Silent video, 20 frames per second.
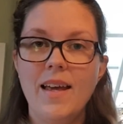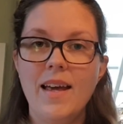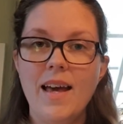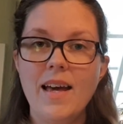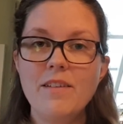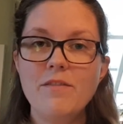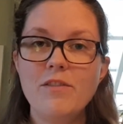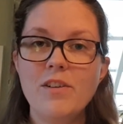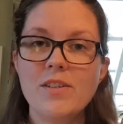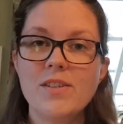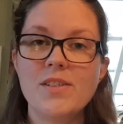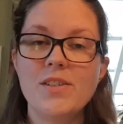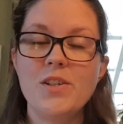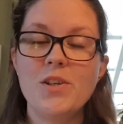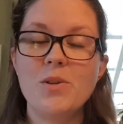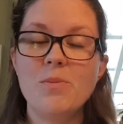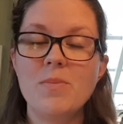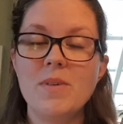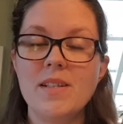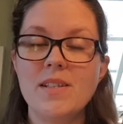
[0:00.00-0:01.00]
Hi
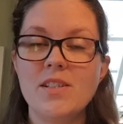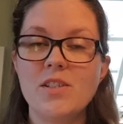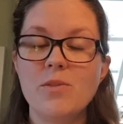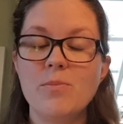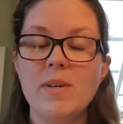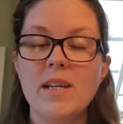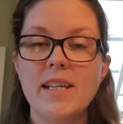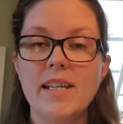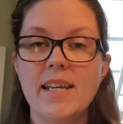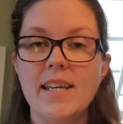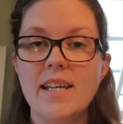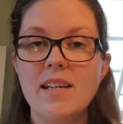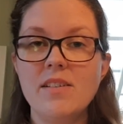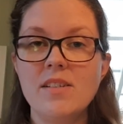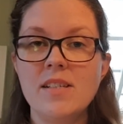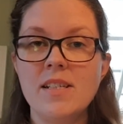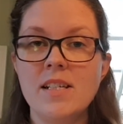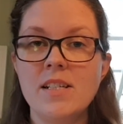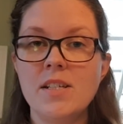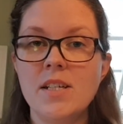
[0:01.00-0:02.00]
Flosstube, it's Rebecca here,
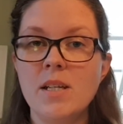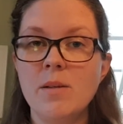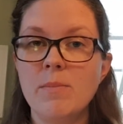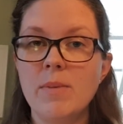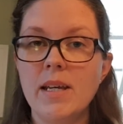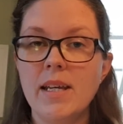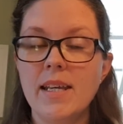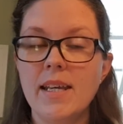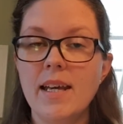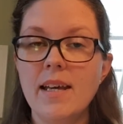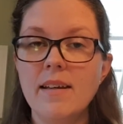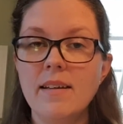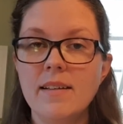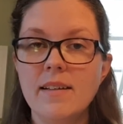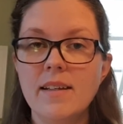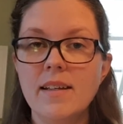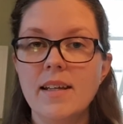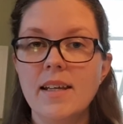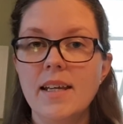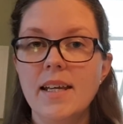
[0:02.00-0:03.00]
Stitching Becca,
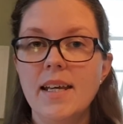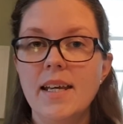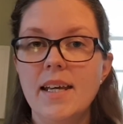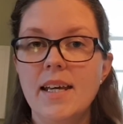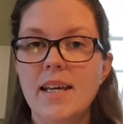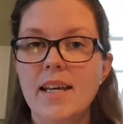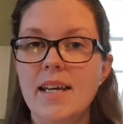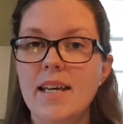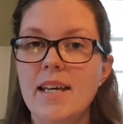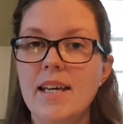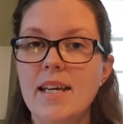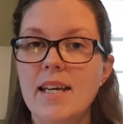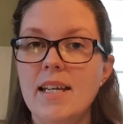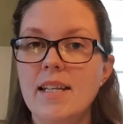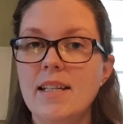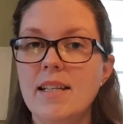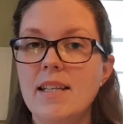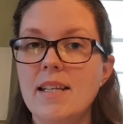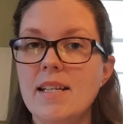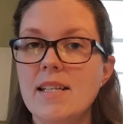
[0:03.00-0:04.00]

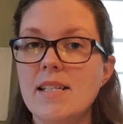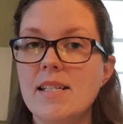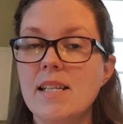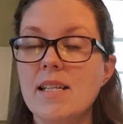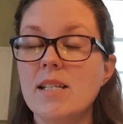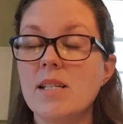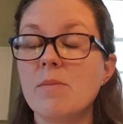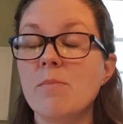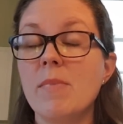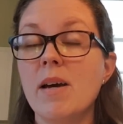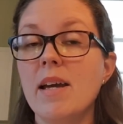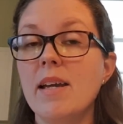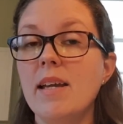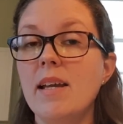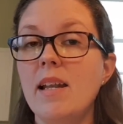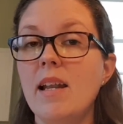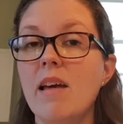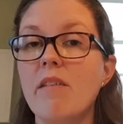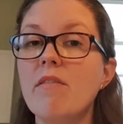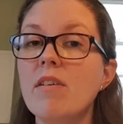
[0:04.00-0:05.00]
and this is my
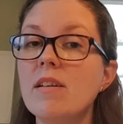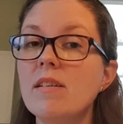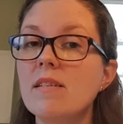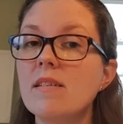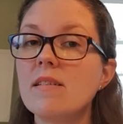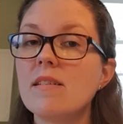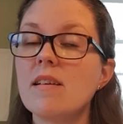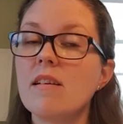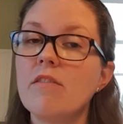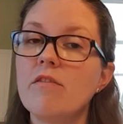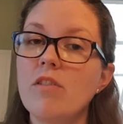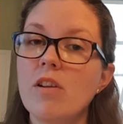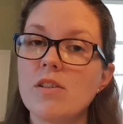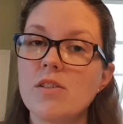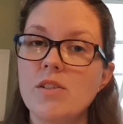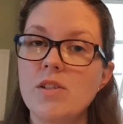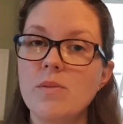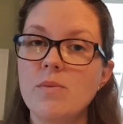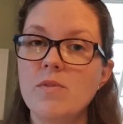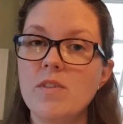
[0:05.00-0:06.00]
11th
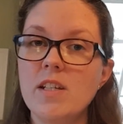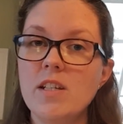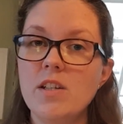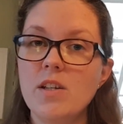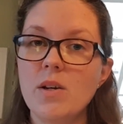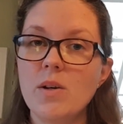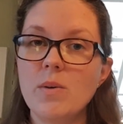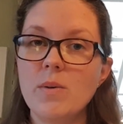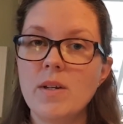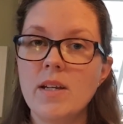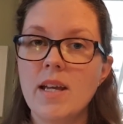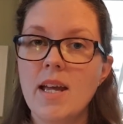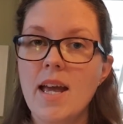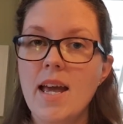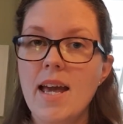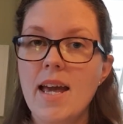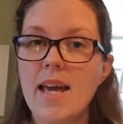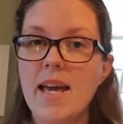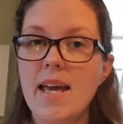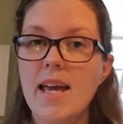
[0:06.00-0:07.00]
Flosstube video,
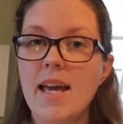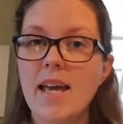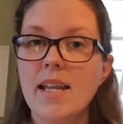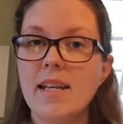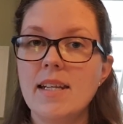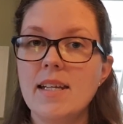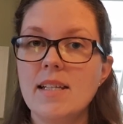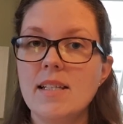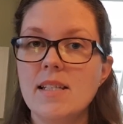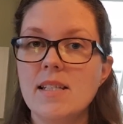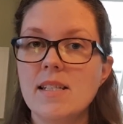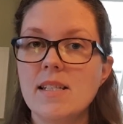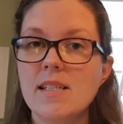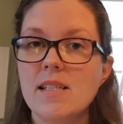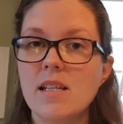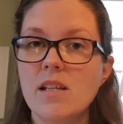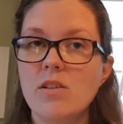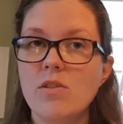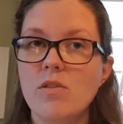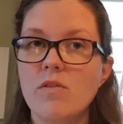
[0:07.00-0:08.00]
and
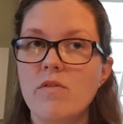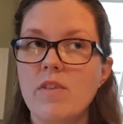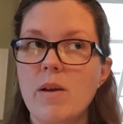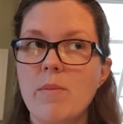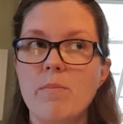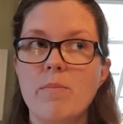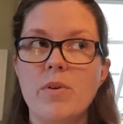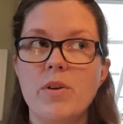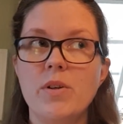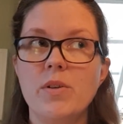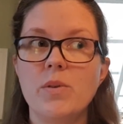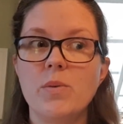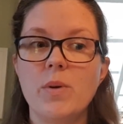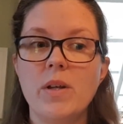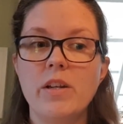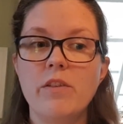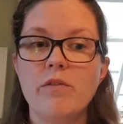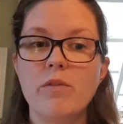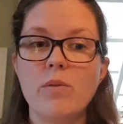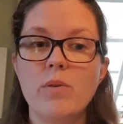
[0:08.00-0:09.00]
it's November
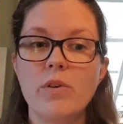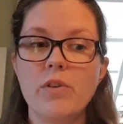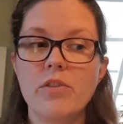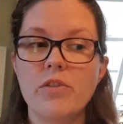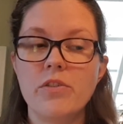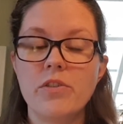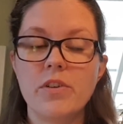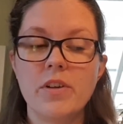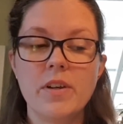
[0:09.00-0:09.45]
24th.